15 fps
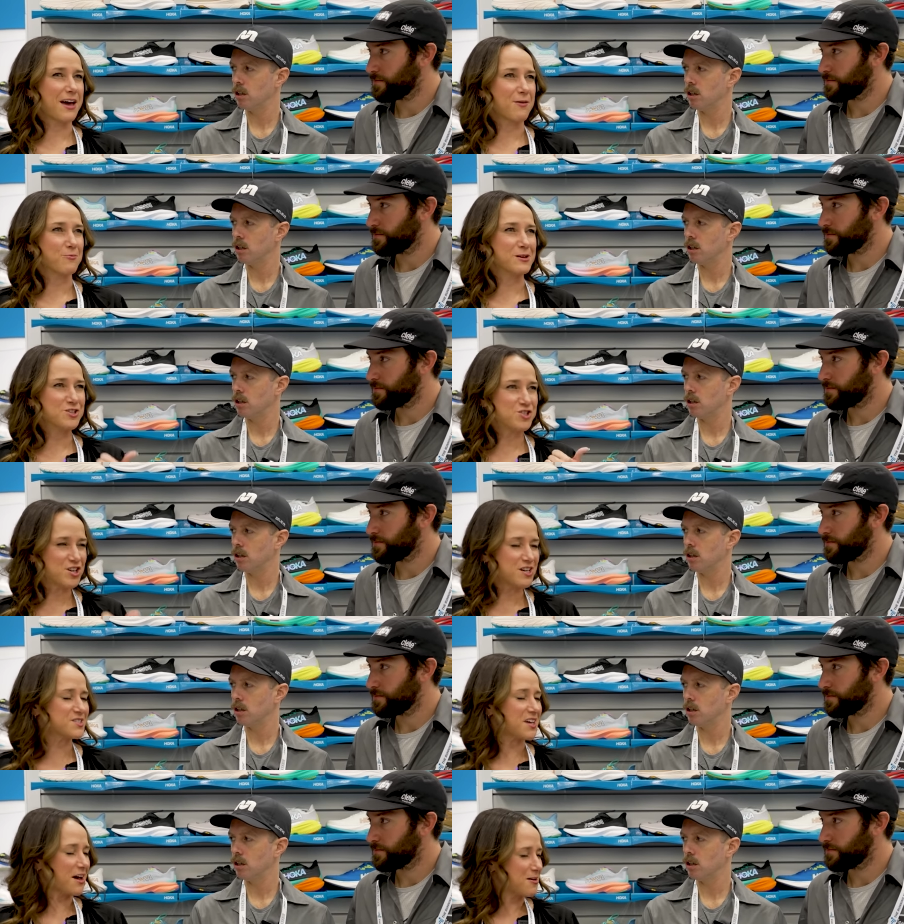Speaker 1: that. We
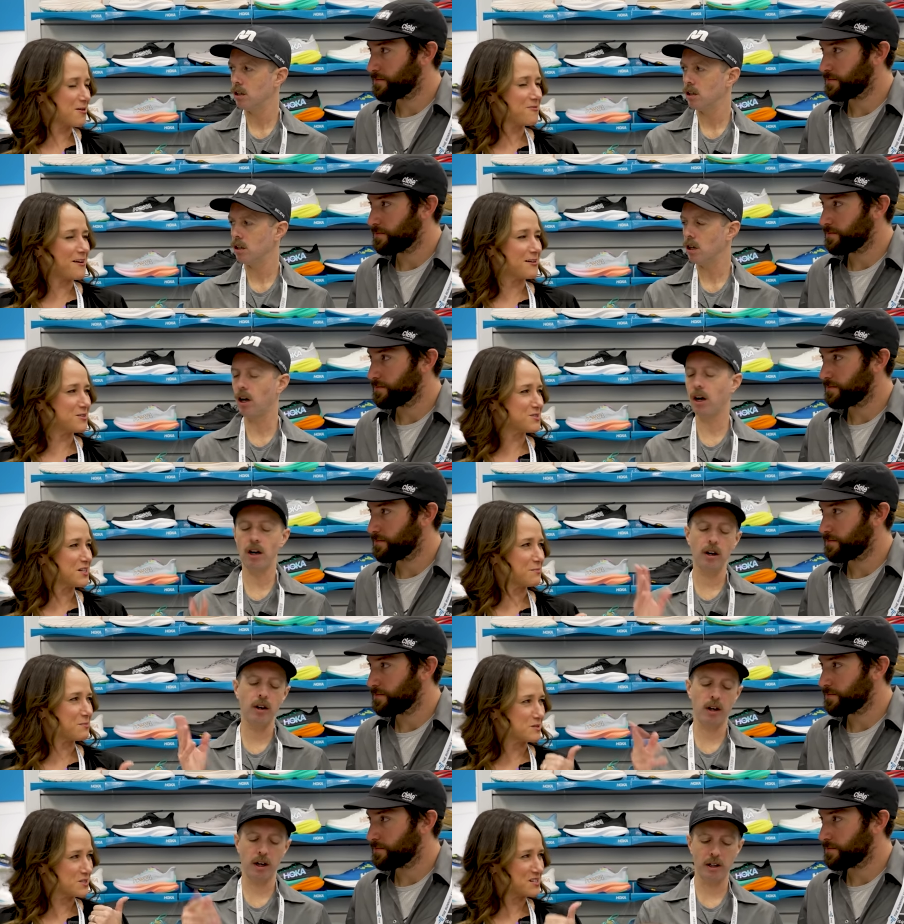just got our final uh,
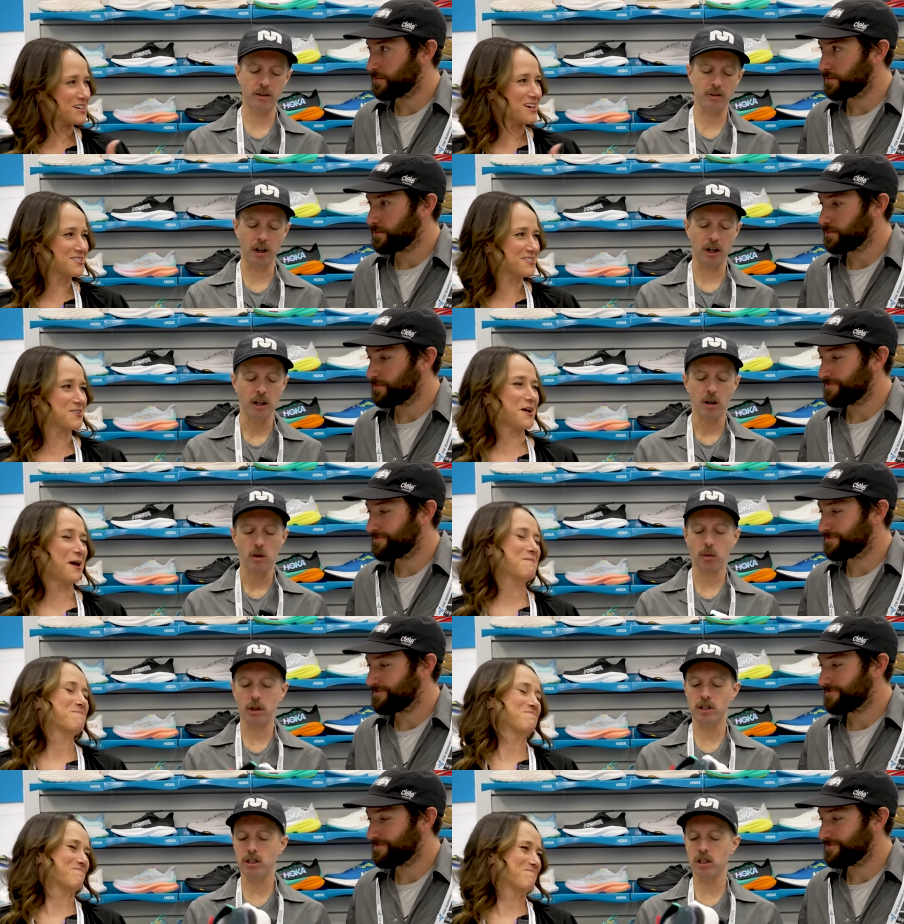samples uh, right, in yesterday. Fine.
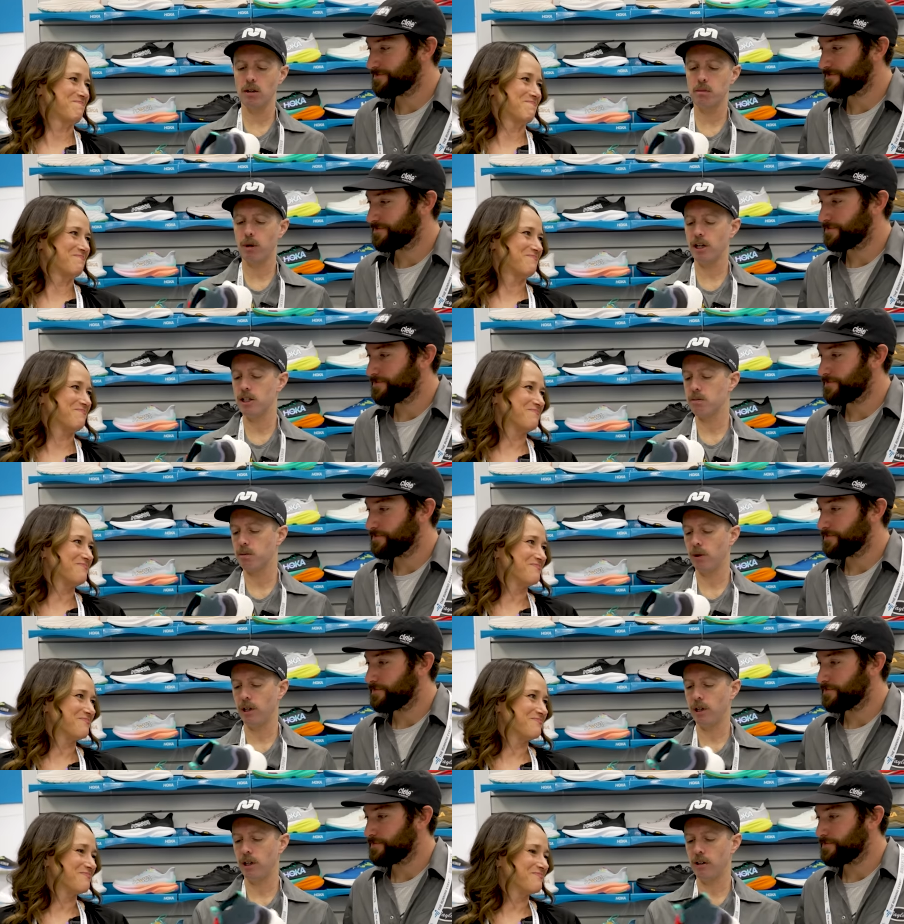
Speaker 2: What's the price
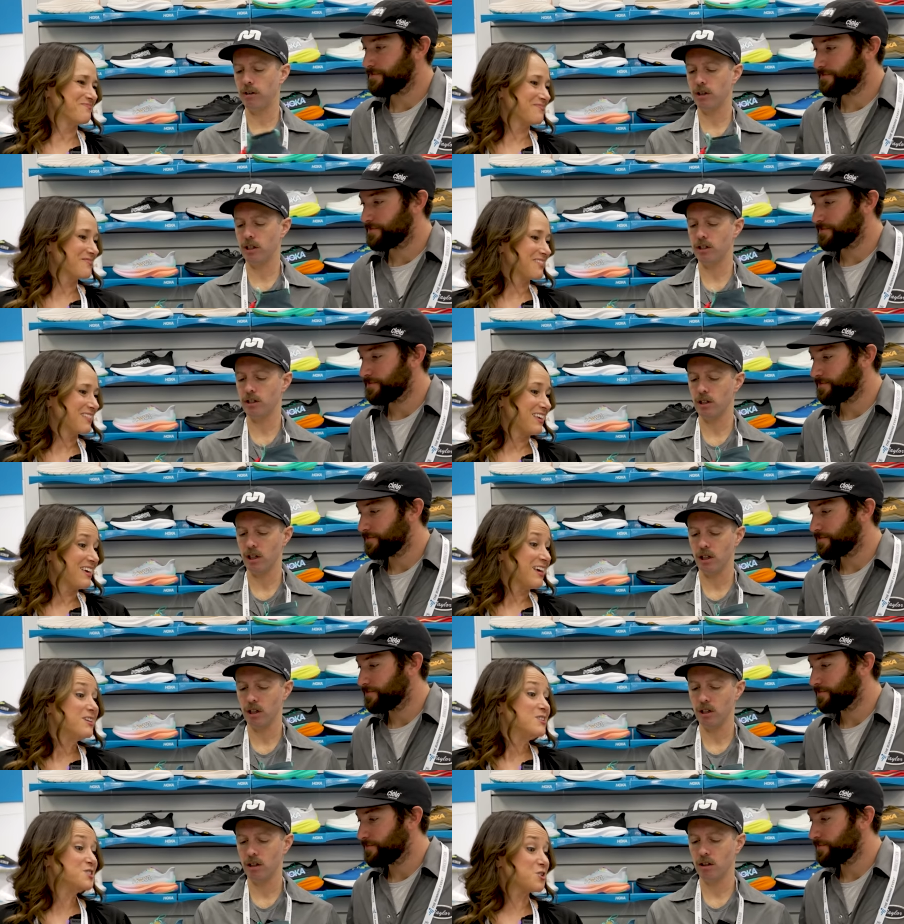point and release
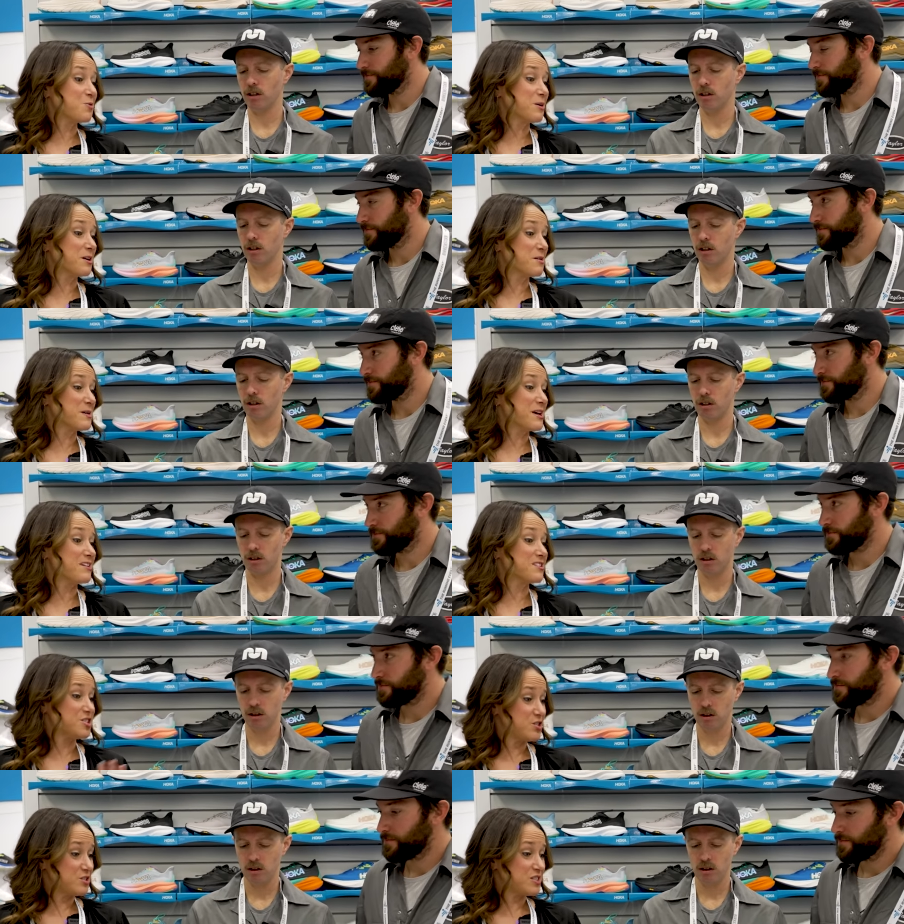date?
Speaker 1: So we're gonna be
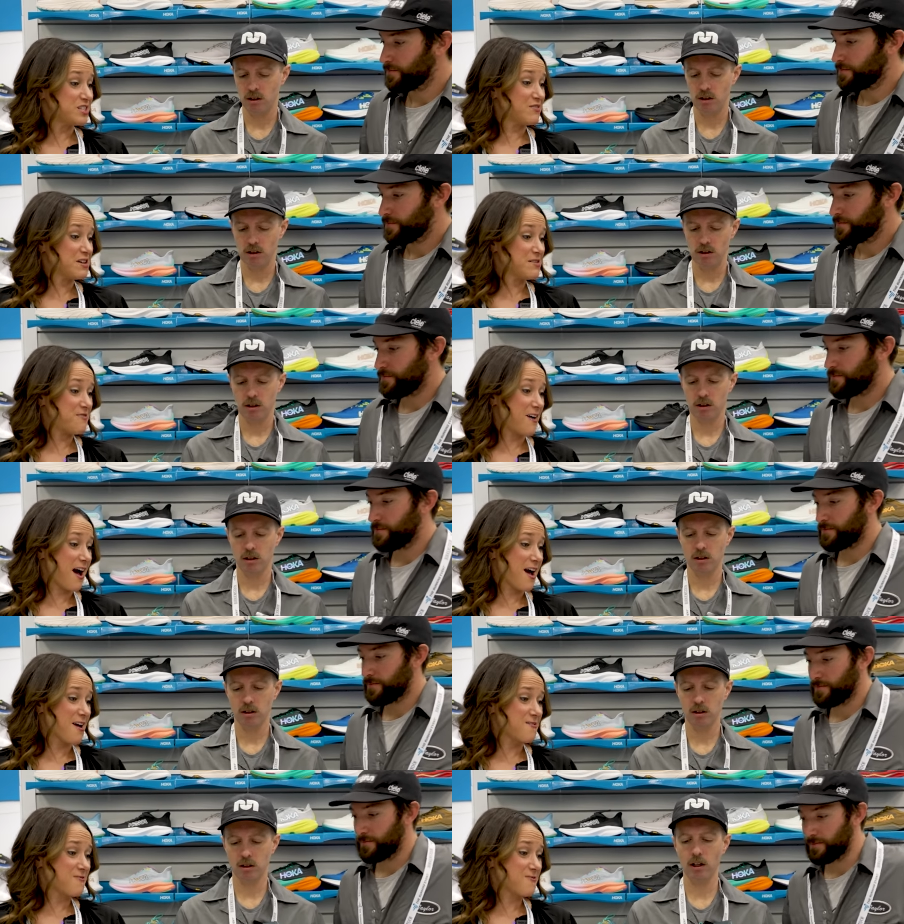at
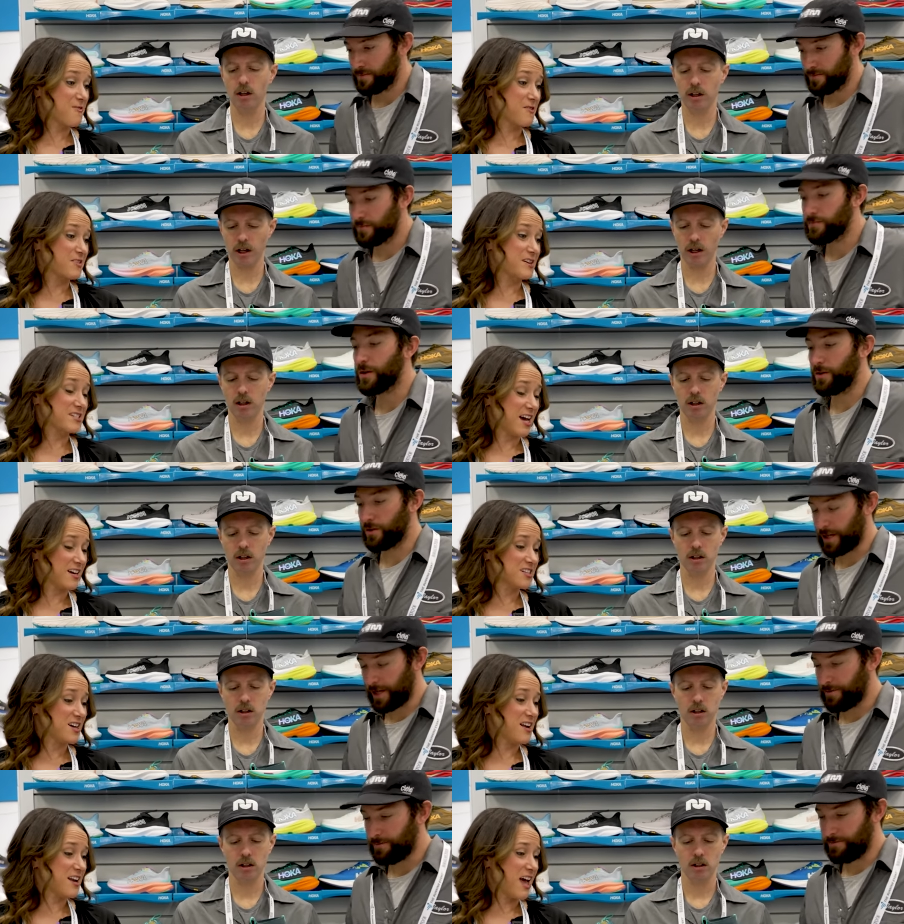275 for okay. the
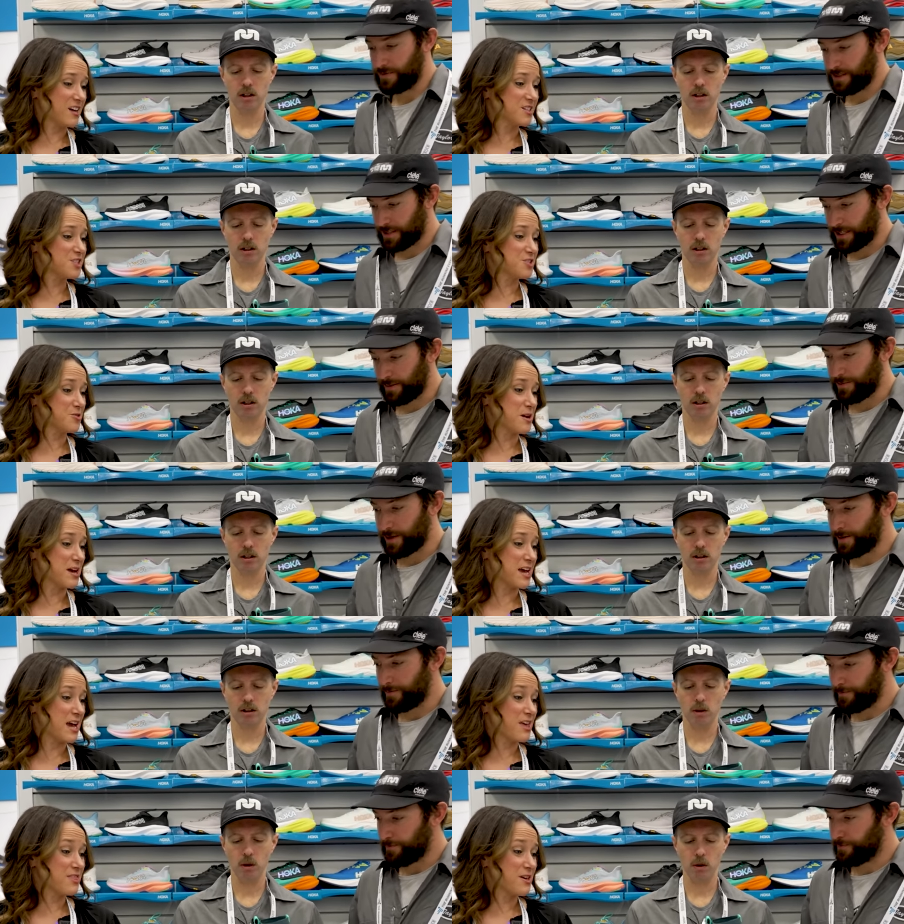Tecton
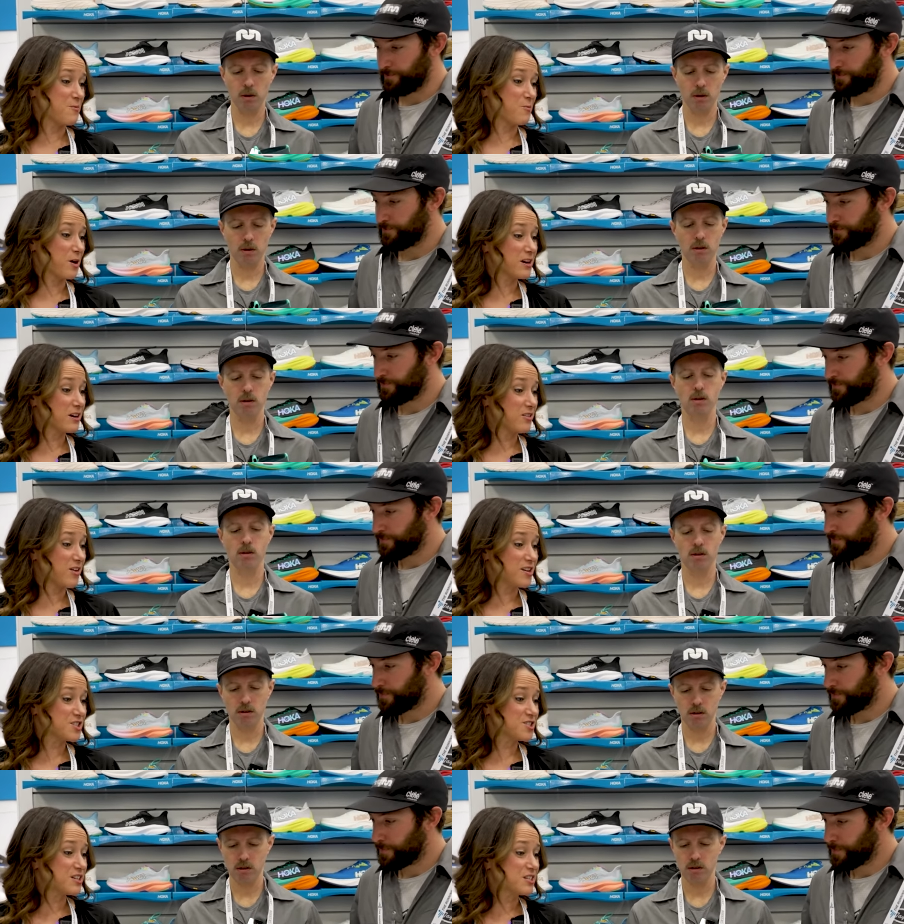X3, and then we're gonna launch